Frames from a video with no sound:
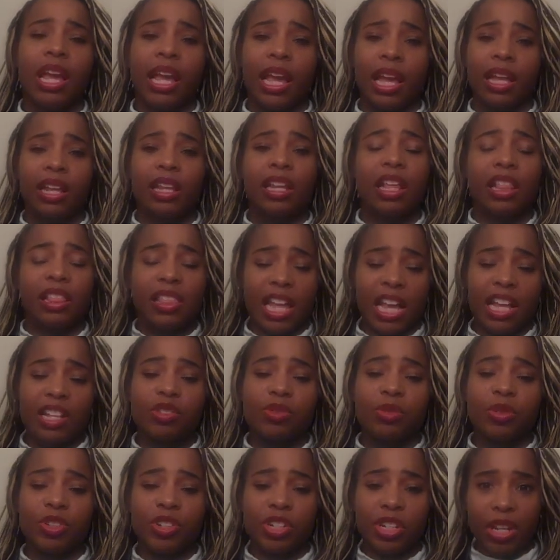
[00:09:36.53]
And
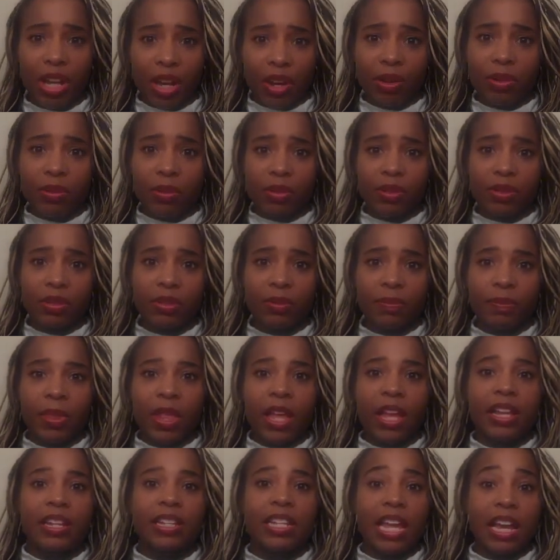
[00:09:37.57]
that's where she goes.
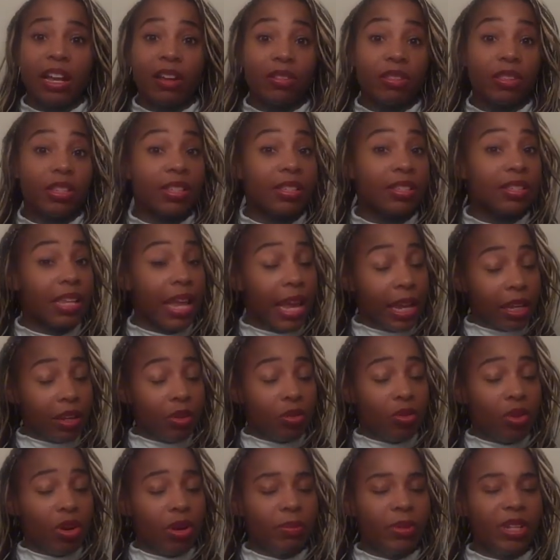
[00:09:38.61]
Now, the
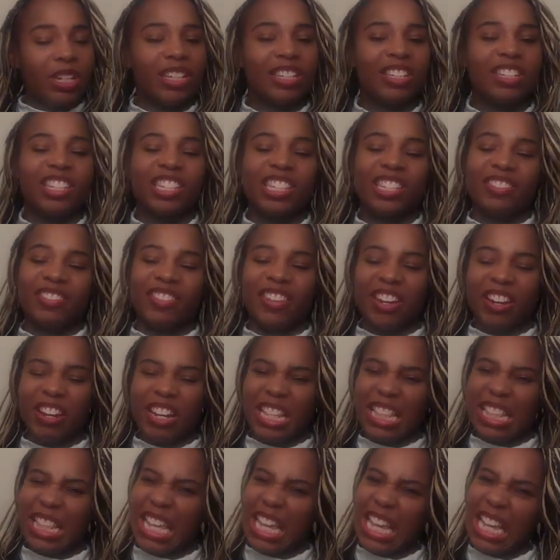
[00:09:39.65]
second woman, she's
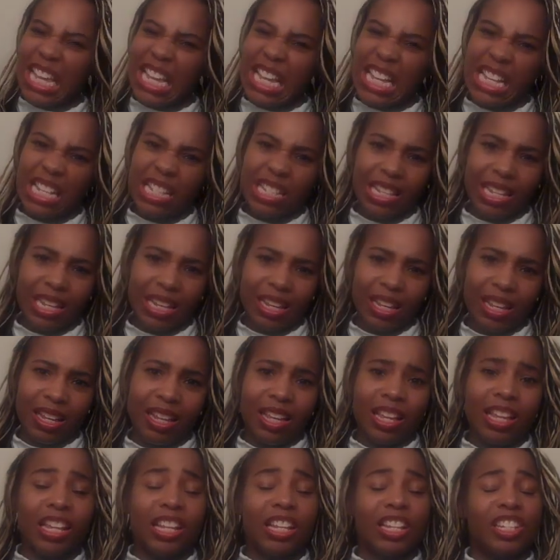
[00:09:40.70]
very lazy.
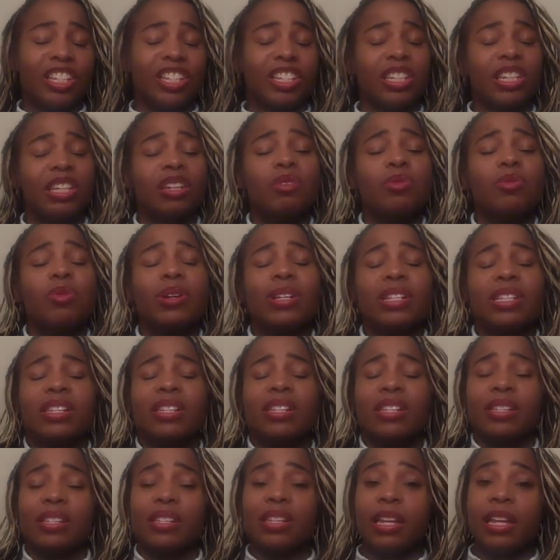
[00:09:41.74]
She wants
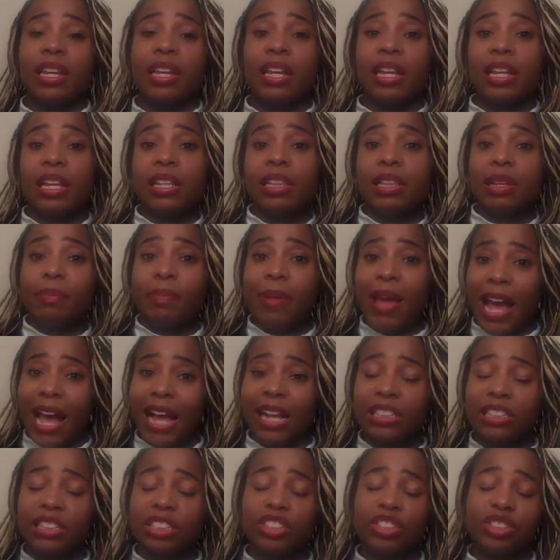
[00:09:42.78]
to sit in the
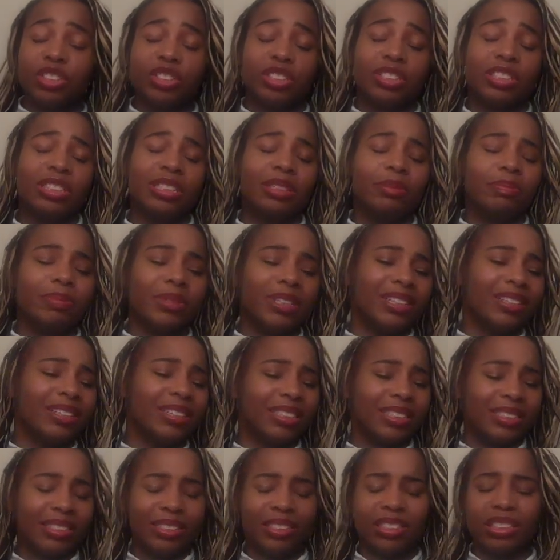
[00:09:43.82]
passenger seat
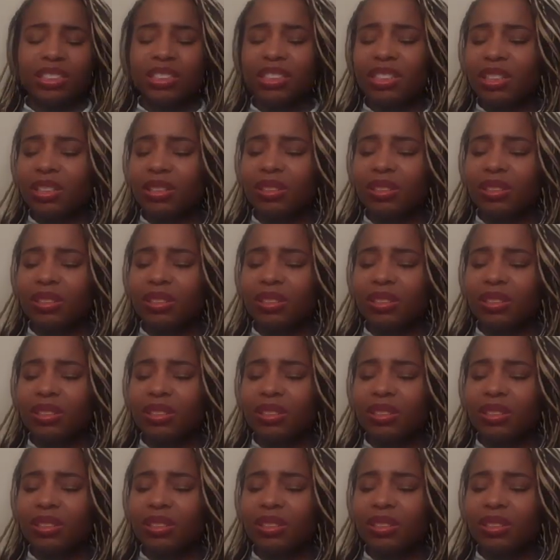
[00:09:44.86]
because,